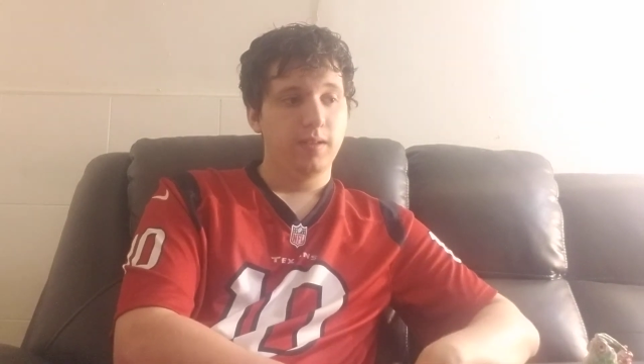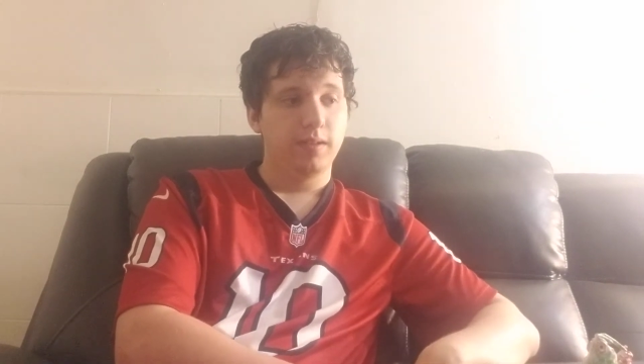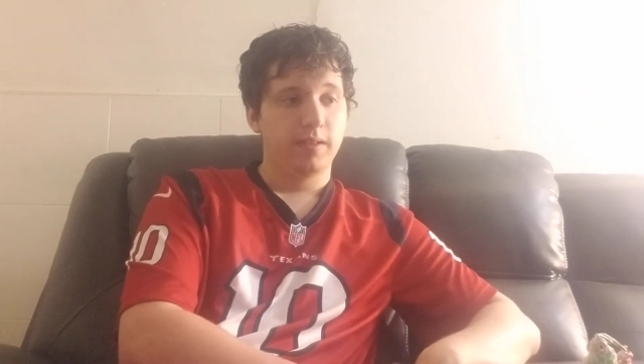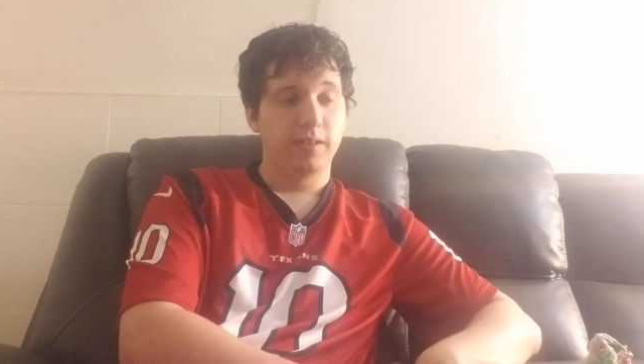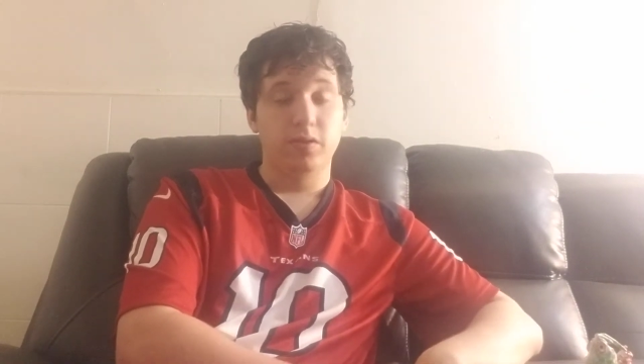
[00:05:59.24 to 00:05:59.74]

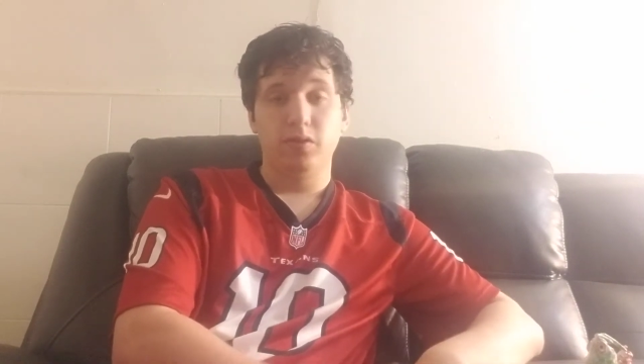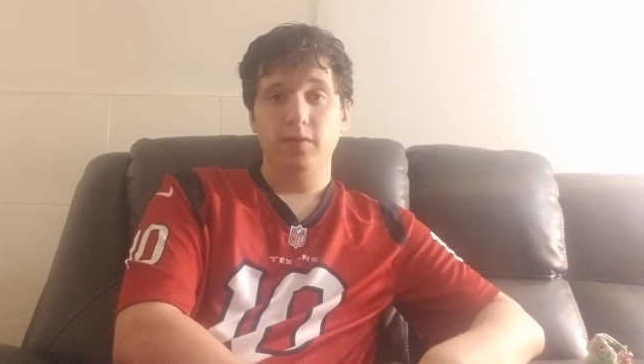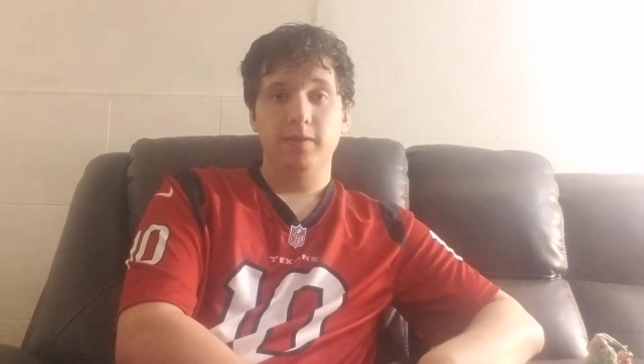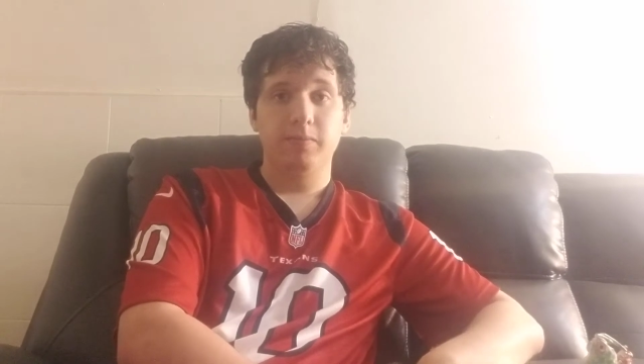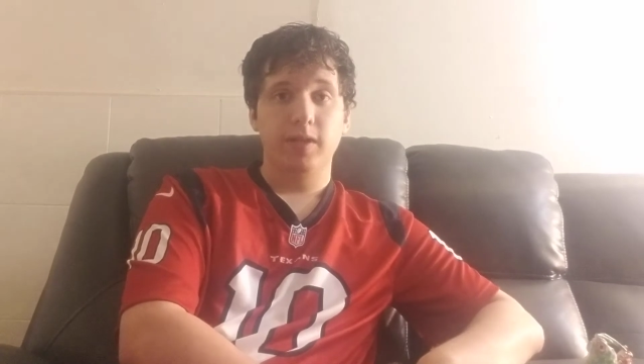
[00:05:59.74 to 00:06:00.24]
And then the two of
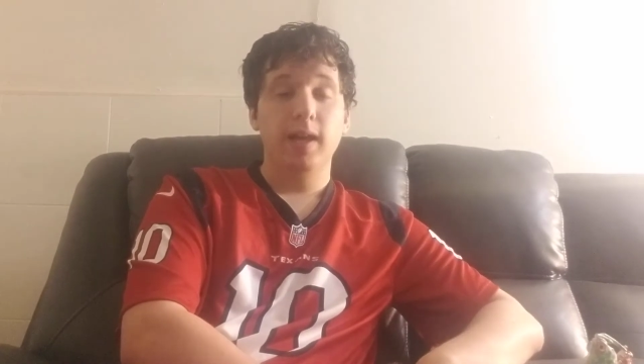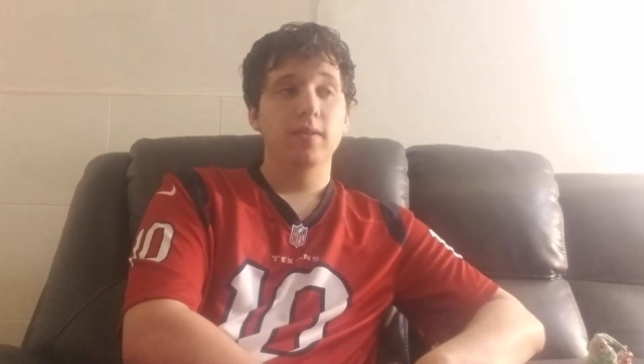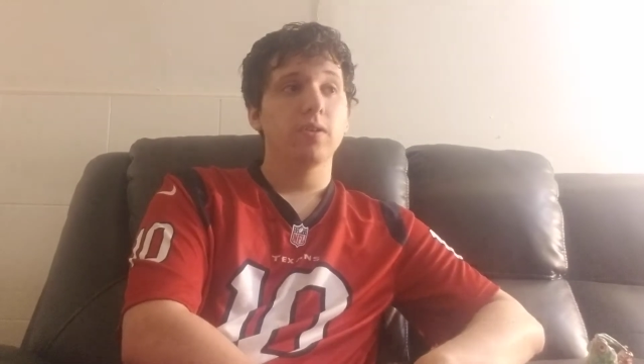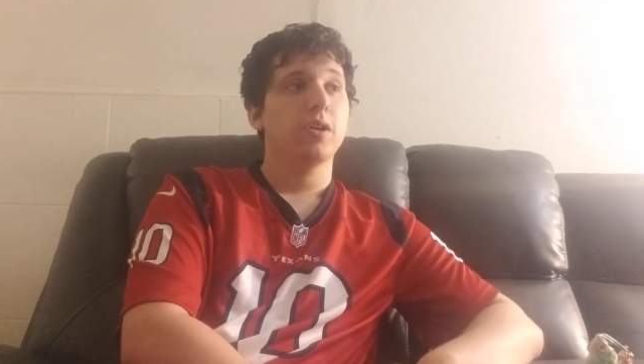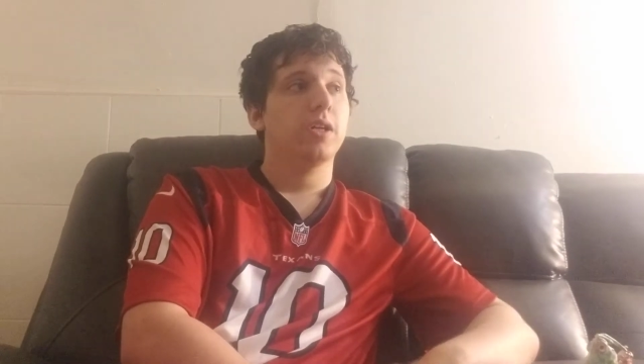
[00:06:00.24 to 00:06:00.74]
them
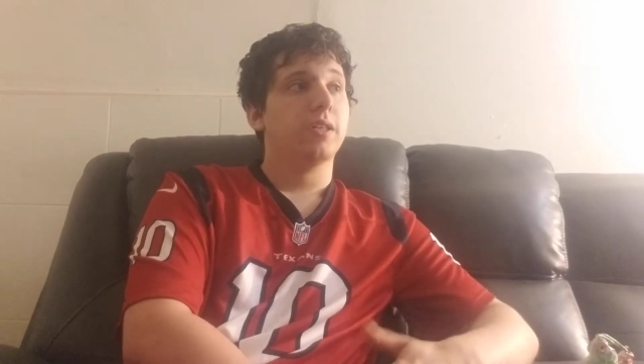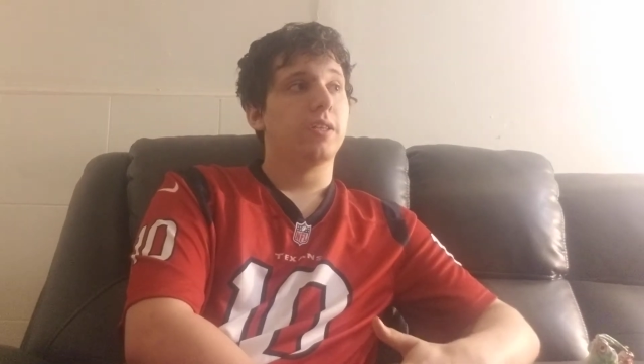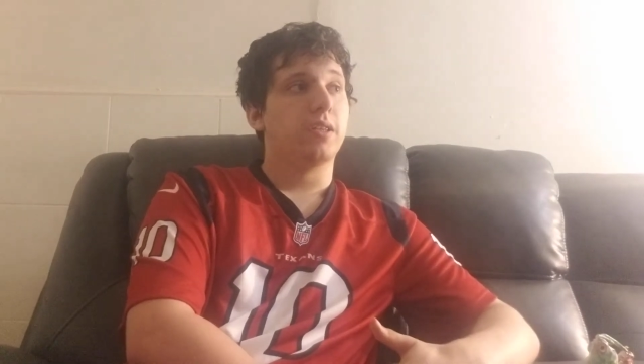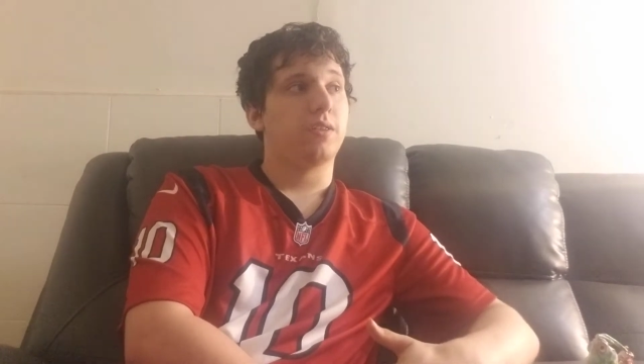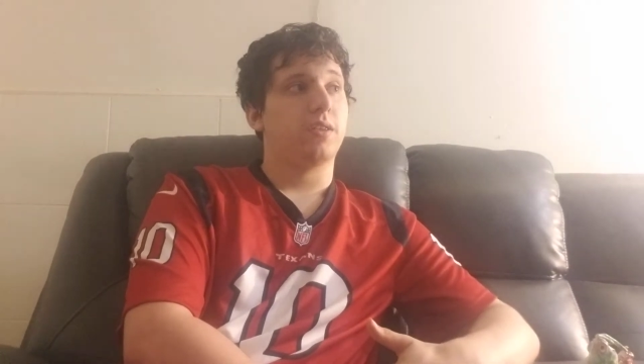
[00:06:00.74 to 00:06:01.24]
together,
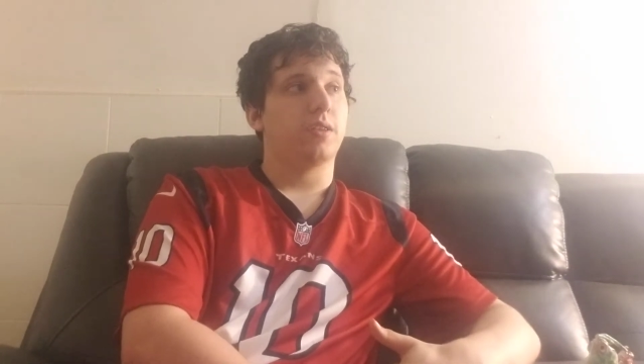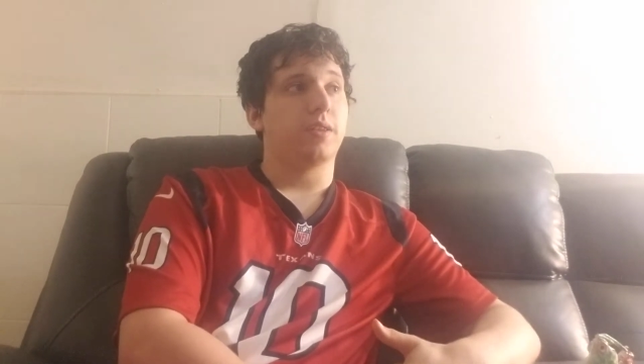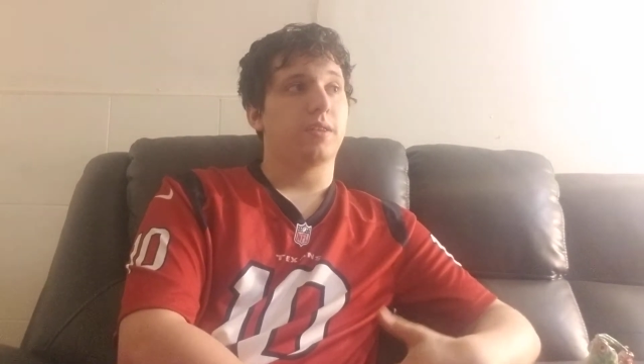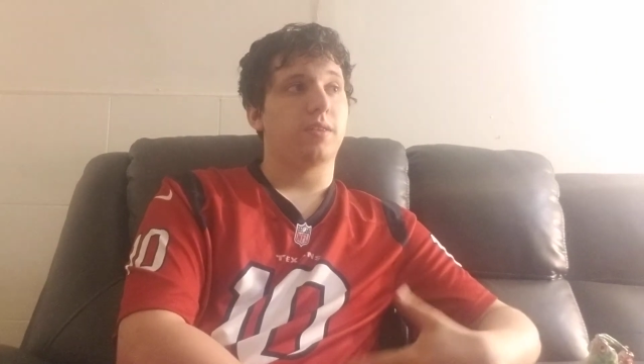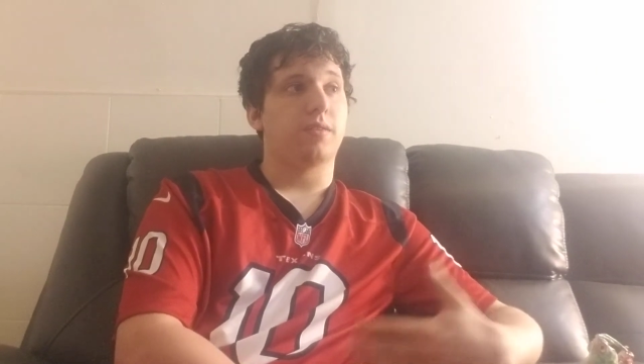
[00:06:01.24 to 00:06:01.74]

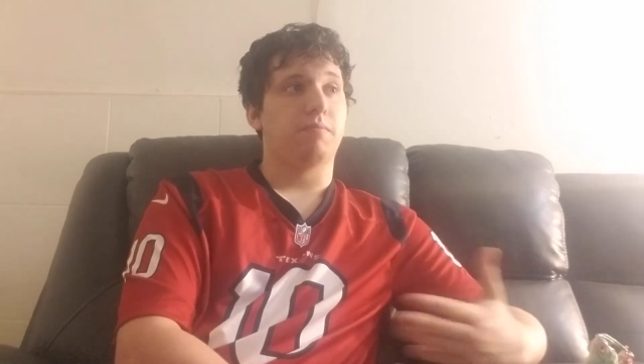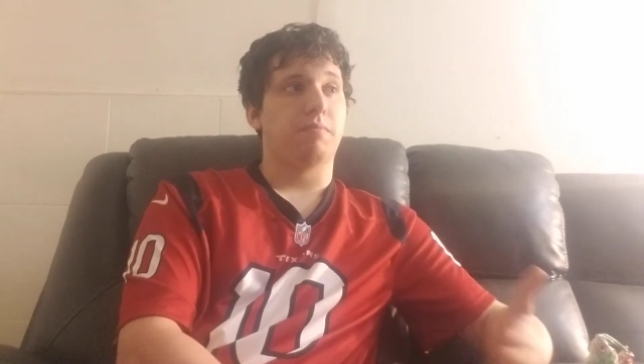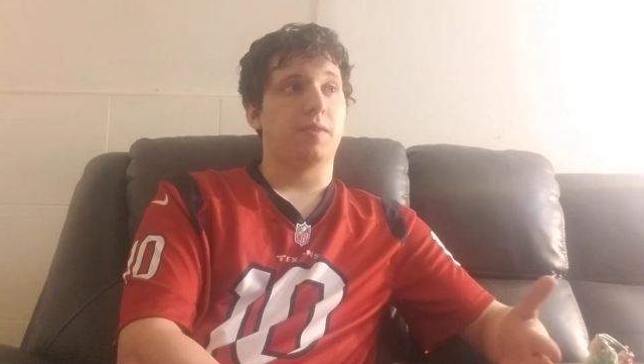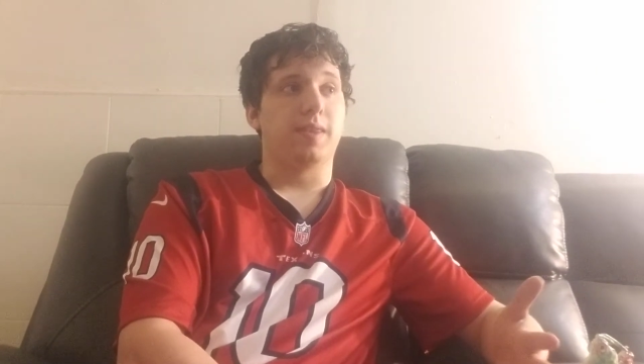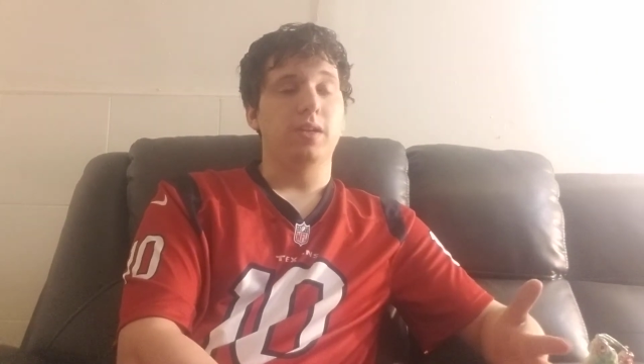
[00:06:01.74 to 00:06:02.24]

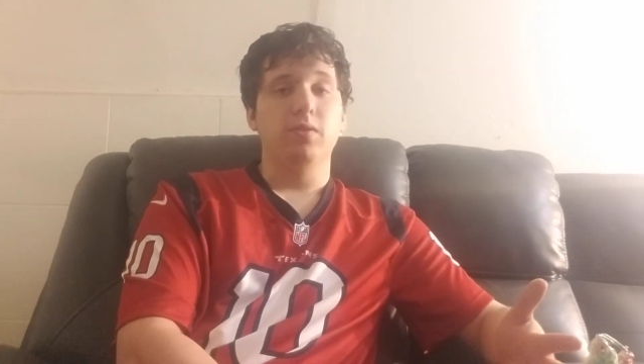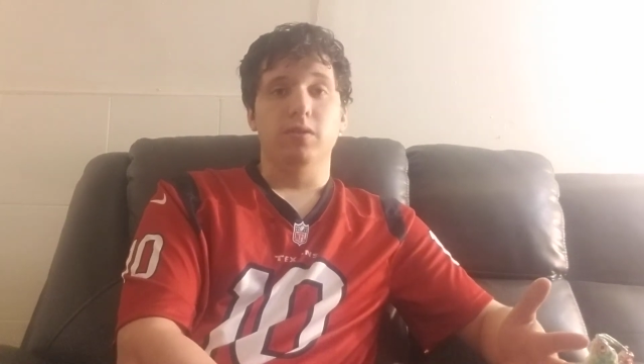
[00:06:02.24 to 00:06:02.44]
they're